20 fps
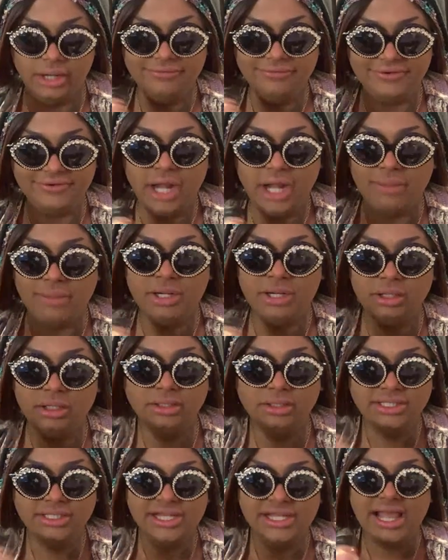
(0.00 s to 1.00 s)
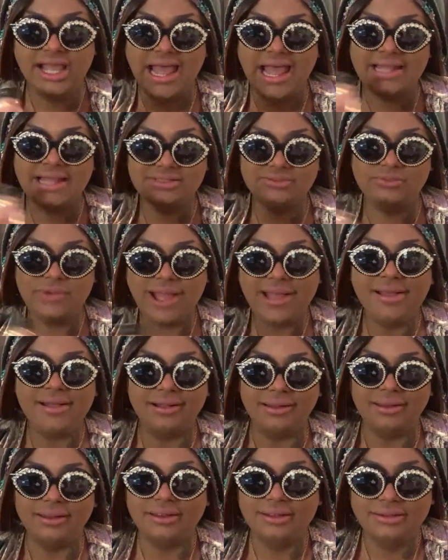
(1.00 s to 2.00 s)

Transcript: phenomenal as well.